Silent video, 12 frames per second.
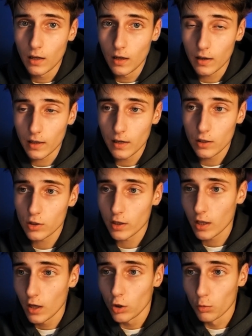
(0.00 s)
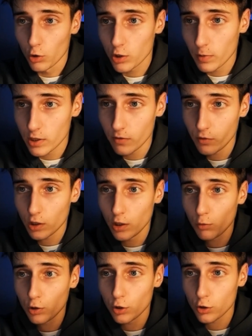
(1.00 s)
Okay, it's like the more specifically
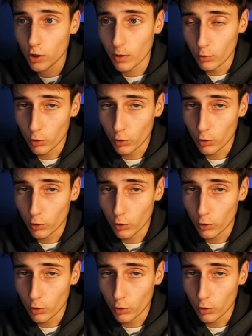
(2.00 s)
you can describe